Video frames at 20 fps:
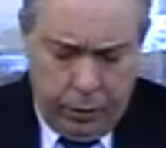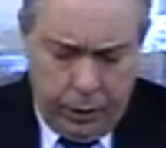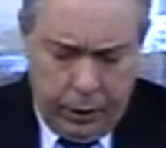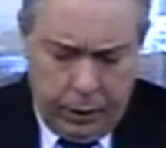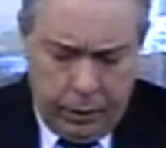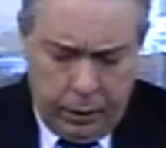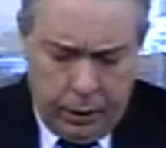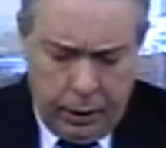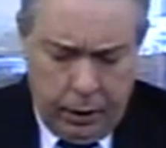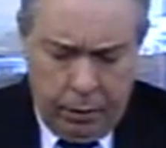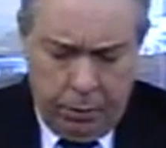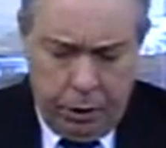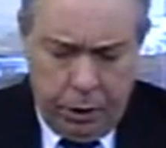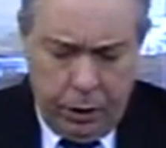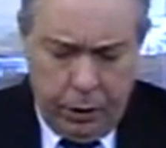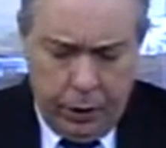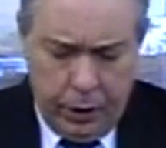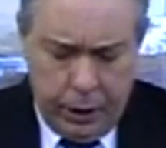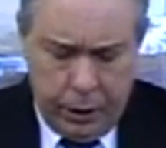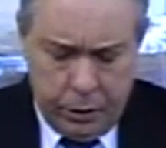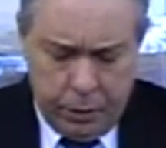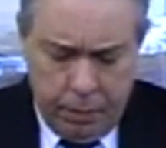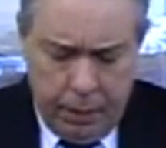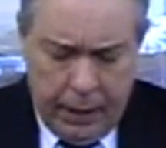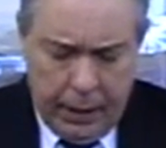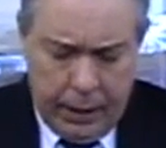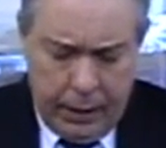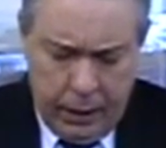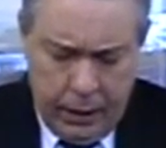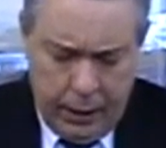We come to you in his
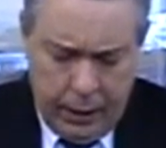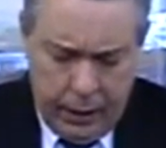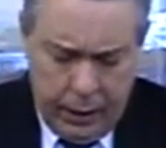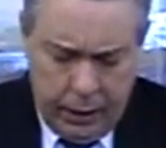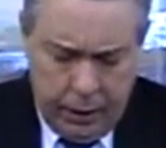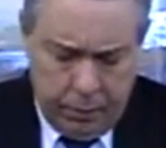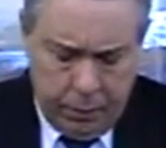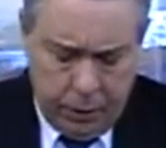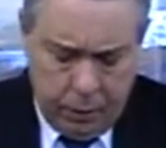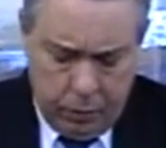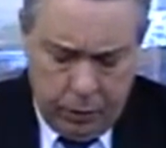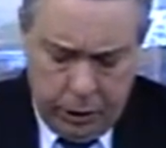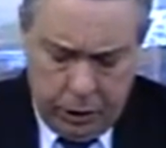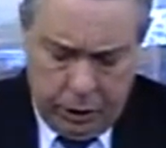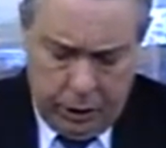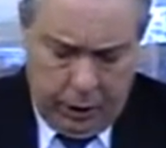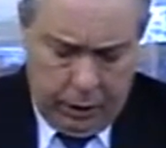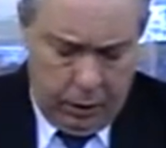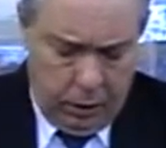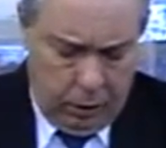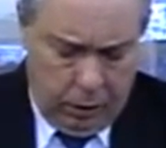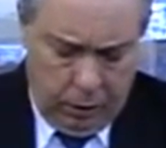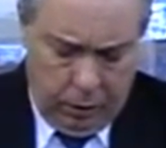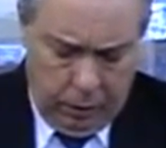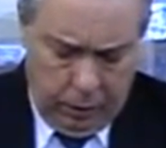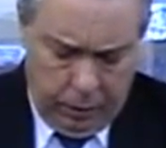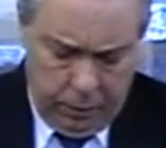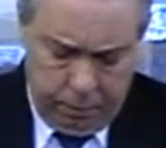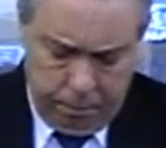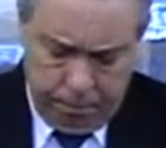mighty name and we say,
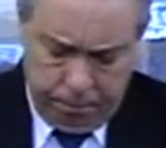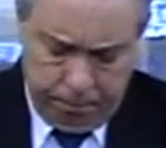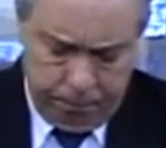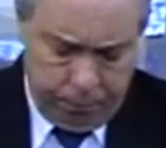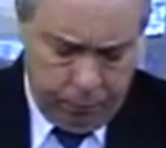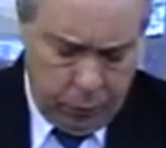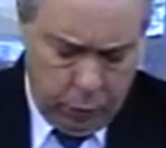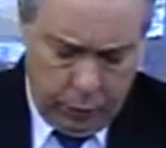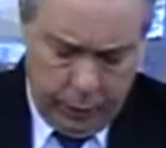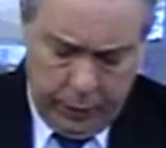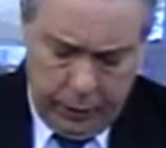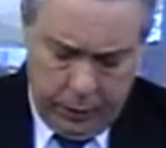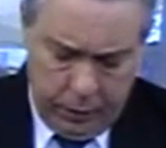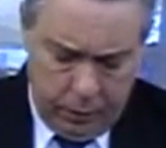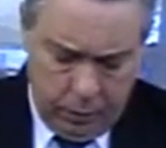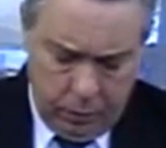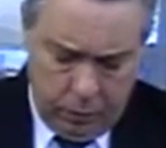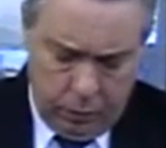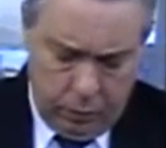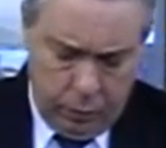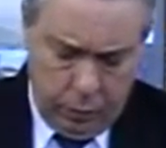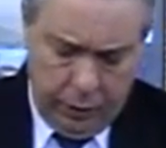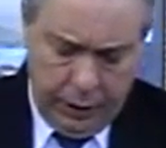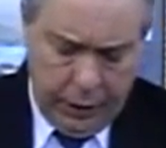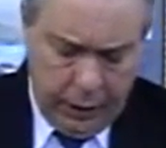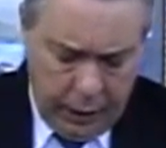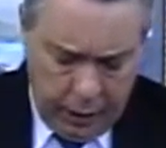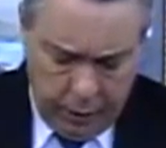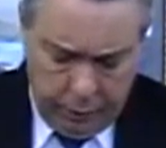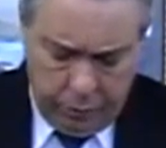Lord, we, we
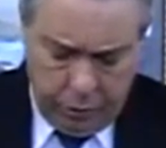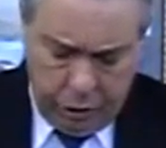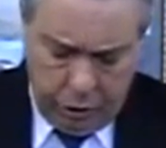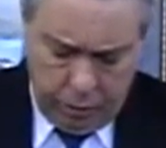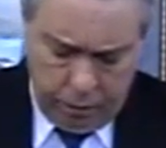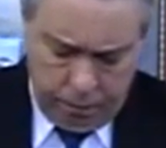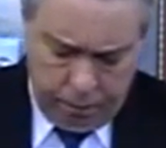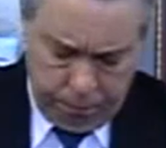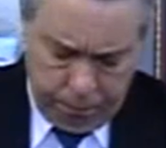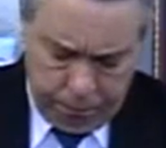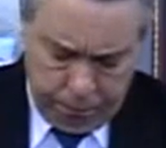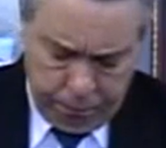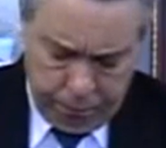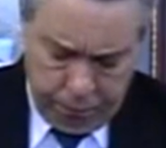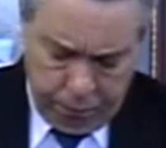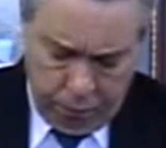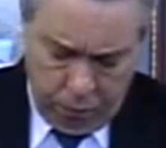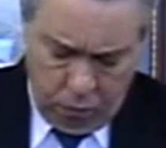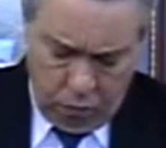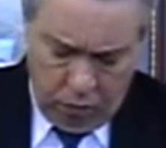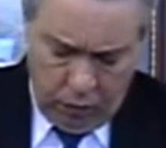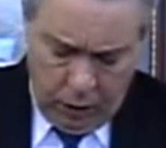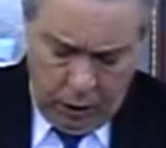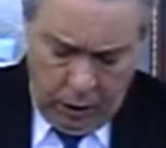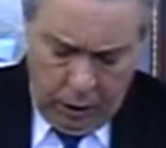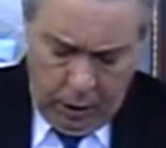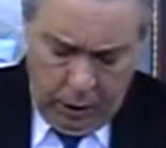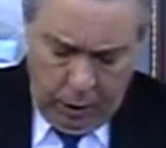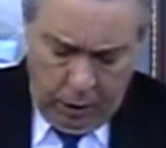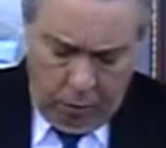love you.
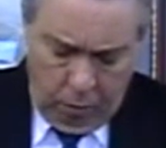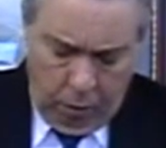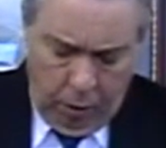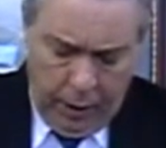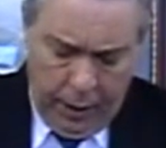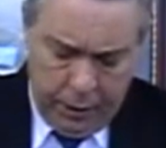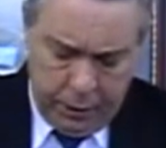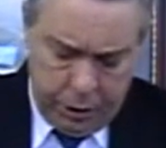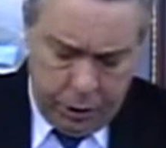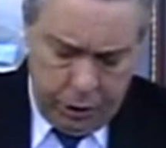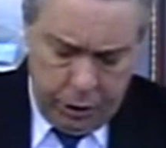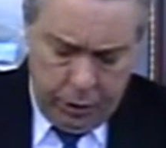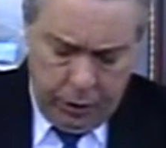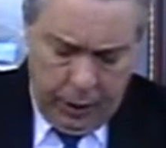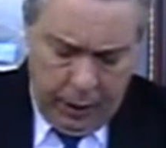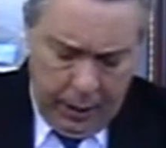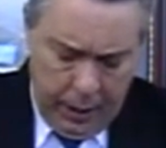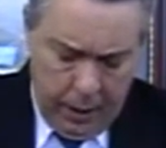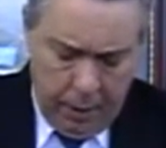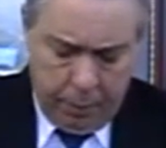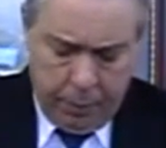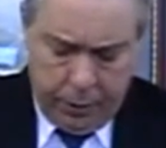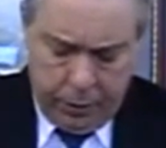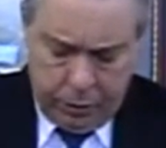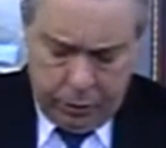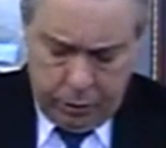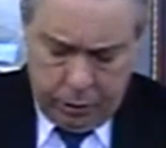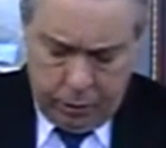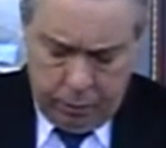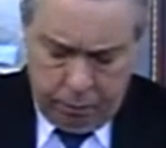We're asking you to help
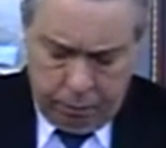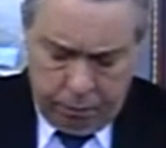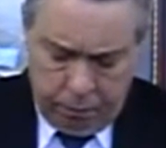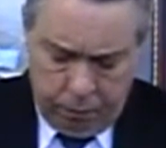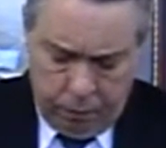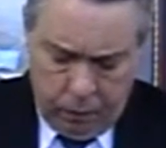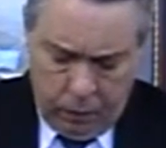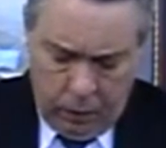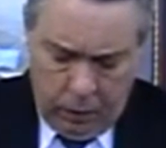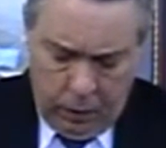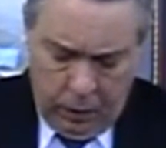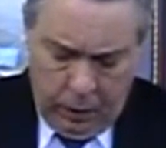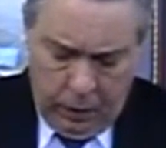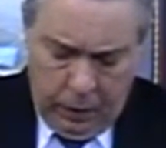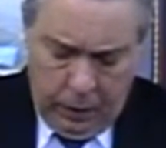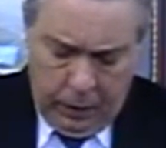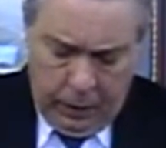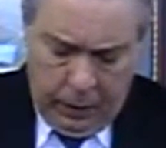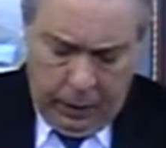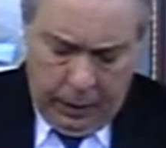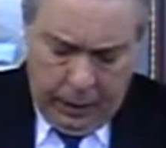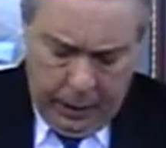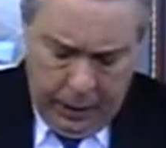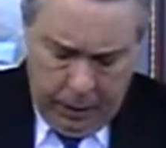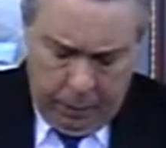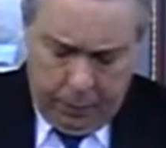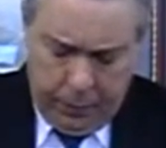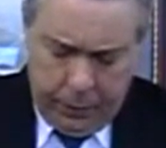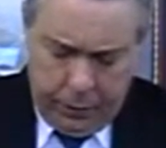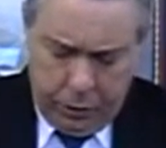us.
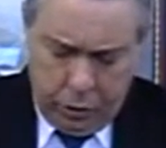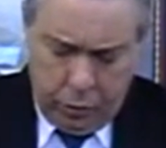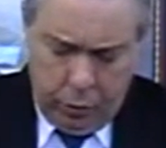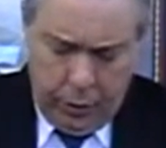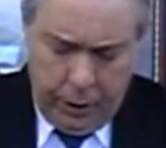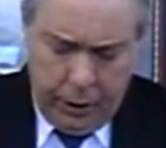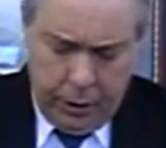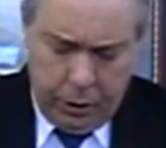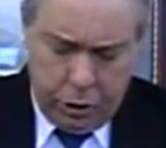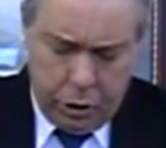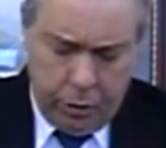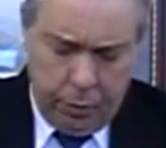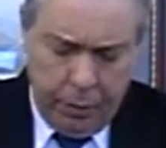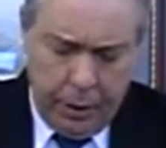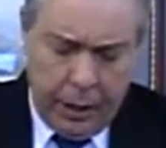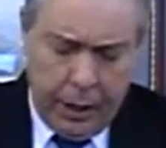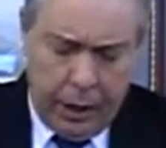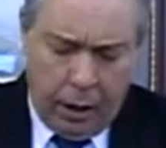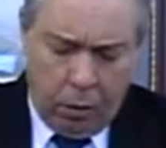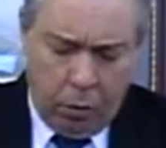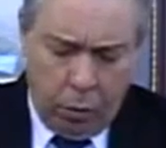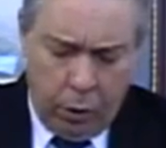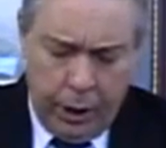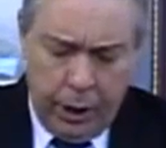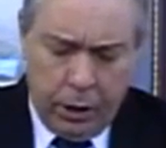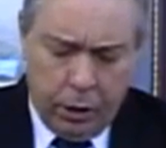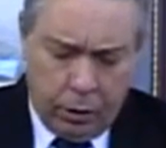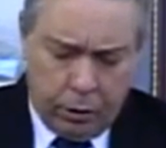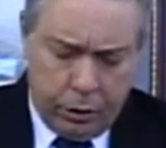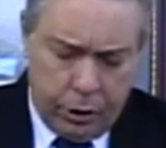Help us. We submit our
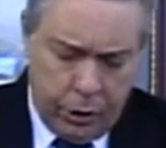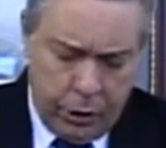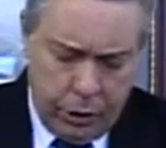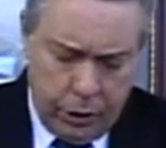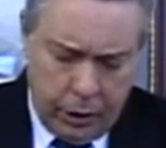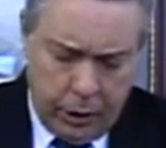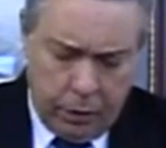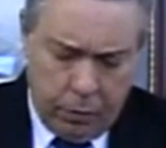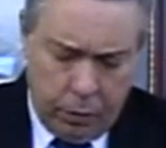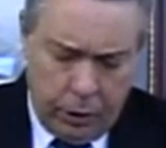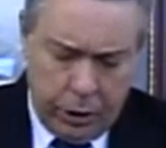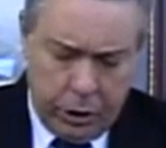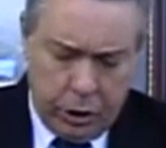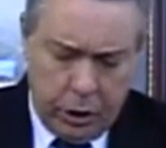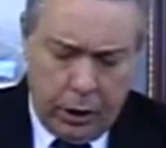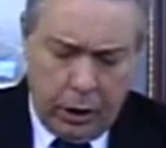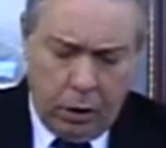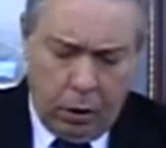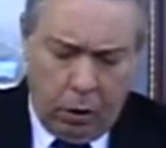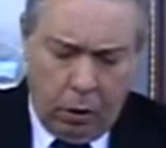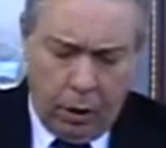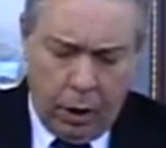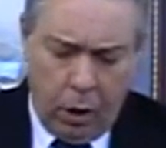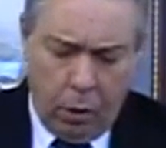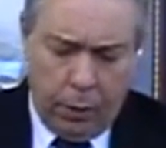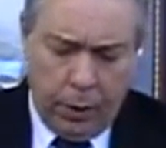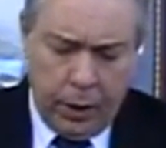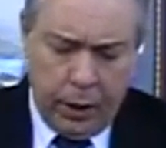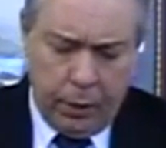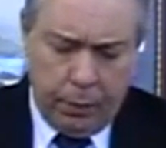will to you and we say, Lord,
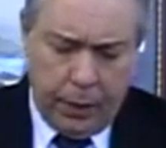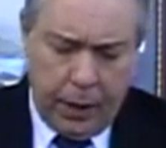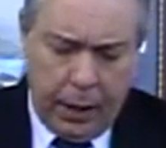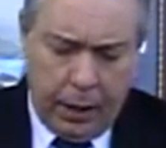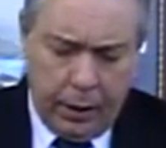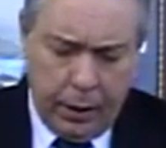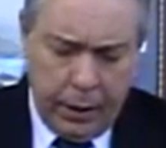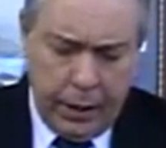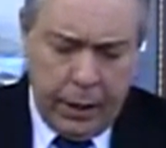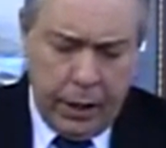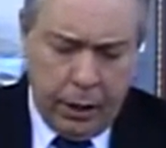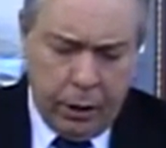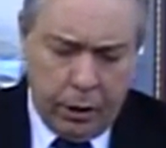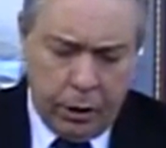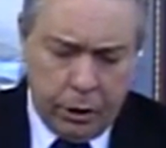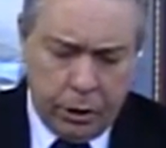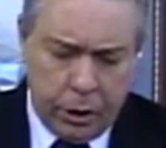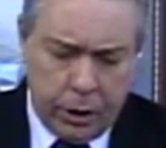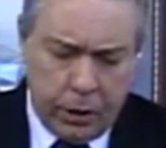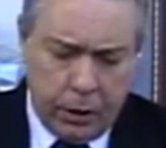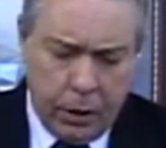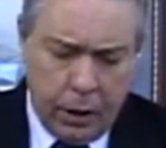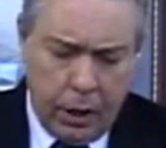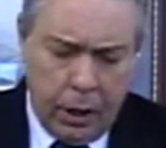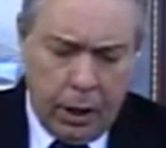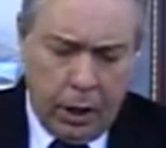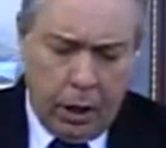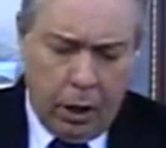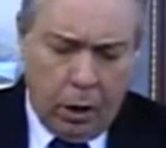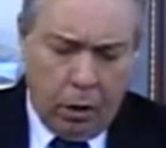open up our ears
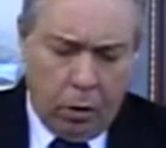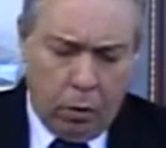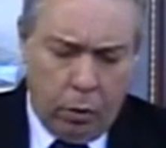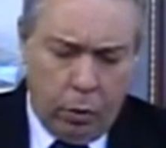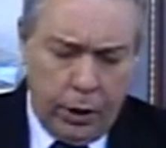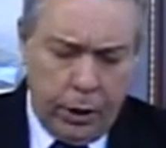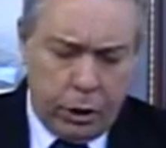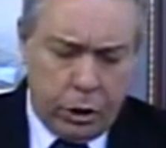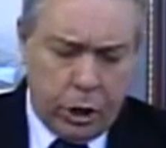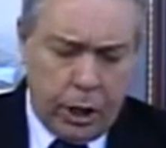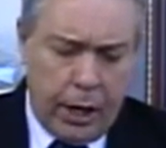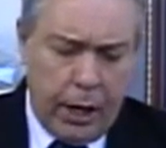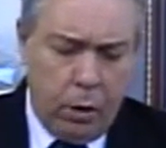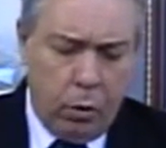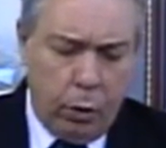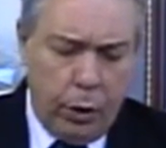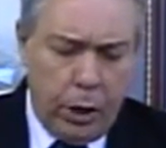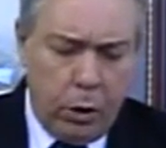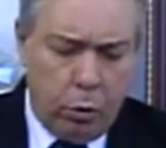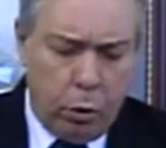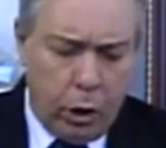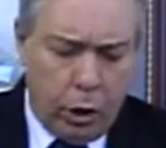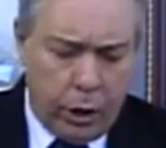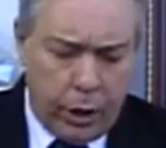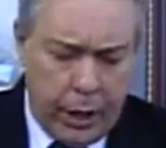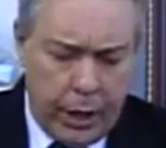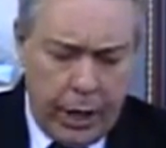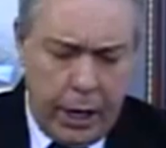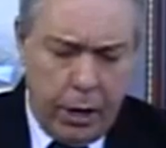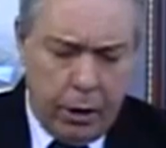and we say, we will
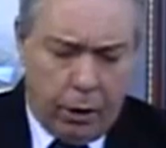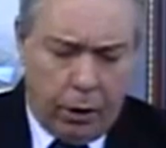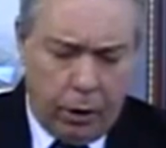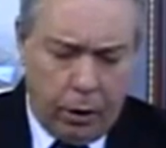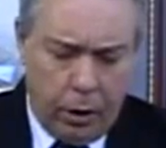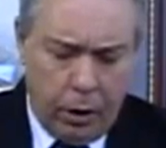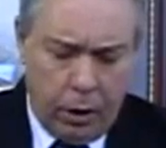hear